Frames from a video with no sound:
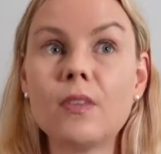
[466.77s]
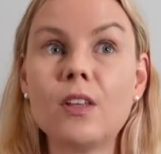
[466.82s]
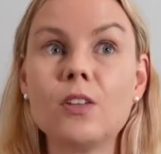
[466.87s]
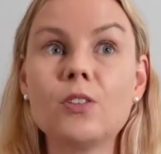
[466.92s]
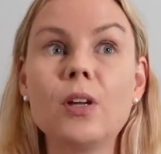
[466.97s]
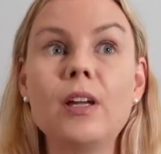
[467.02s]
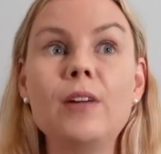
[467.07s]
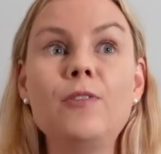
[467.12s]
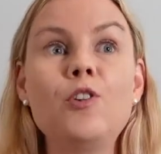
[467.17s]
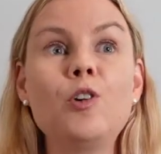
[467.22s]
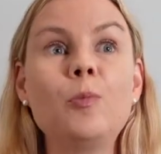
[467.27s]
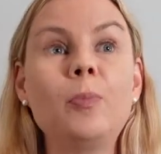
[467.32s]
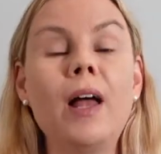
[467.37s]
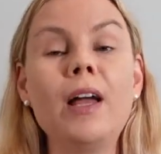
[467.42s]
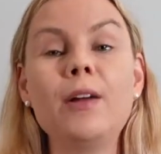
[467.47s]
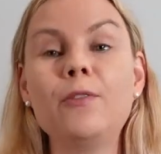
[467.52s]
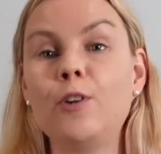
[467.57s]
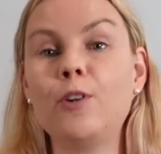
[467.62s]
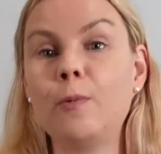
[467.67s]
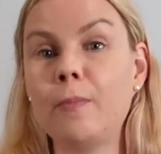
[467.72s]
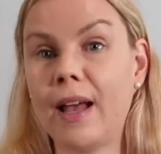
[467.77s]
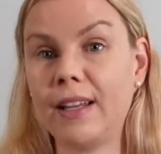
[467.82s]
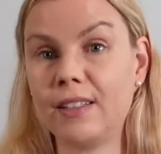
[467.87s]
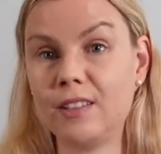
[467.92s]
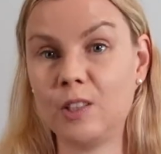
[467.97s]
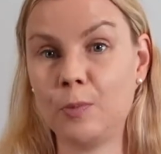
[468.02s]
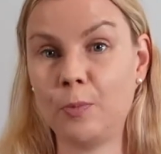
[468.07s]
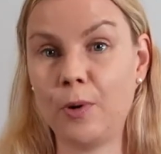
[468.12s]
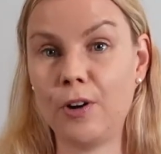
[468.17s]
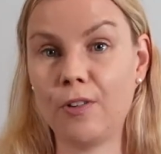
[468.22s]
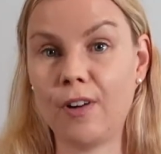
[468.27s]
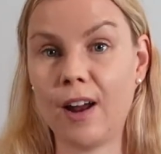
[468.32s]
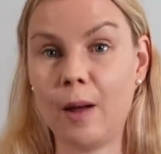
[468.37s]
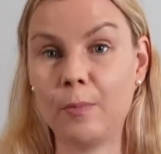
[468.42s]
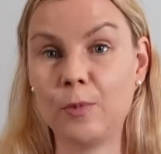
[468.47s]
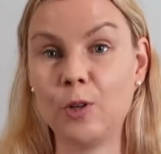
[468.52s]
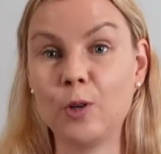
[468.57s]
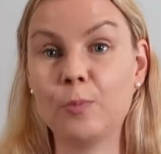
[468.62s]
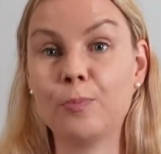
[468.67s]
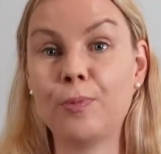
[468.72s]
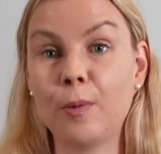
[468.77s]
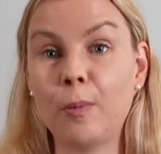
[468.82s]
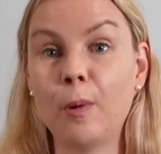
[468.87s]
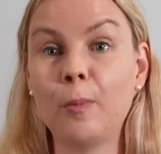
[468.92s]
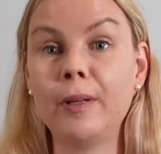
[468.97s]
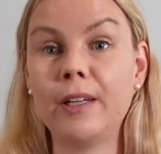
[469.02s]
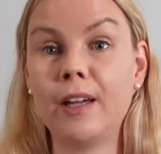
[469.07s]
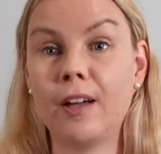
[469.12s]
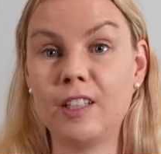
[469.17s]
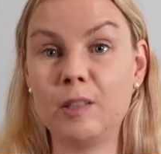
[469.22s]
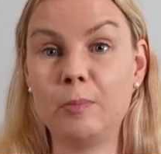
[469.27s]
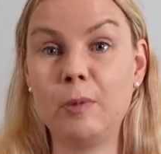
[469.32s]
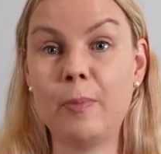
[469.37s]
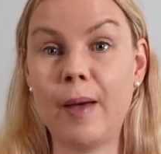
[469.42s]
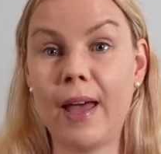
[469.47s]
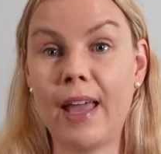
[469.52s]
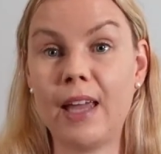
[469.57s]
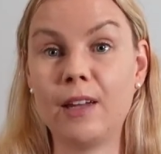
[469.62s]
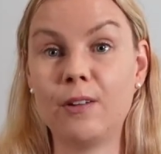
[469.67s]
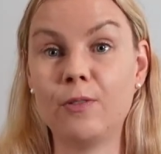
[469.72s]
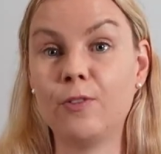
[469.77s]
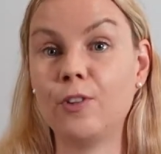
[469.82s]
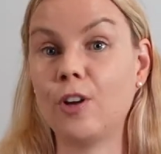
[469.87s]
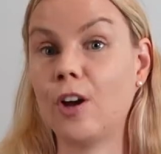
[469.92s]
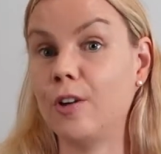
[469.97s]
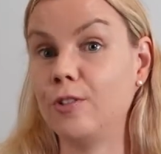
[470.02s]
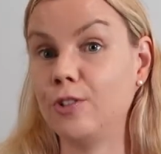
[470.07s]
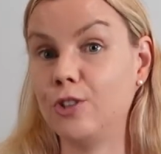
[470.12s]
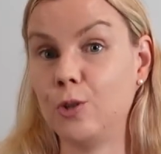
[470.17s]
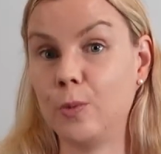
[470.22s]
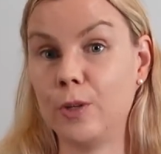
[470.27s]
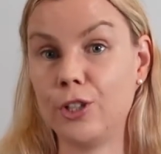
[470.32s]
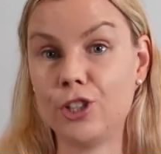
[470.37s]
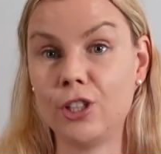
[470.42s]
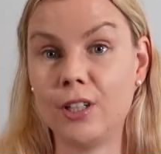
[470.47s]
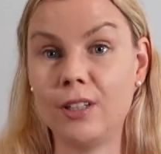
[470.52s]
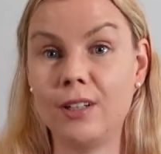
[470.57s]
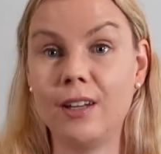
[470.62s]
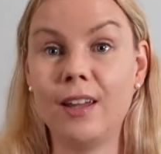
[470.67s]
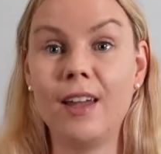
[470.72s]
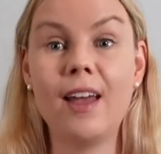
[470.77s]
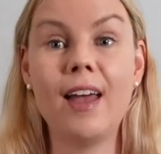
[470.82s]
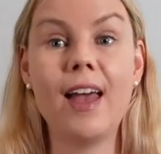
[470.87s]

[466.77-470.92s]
So if you're applying for a master's program, you're probably going to be paying for your own tuition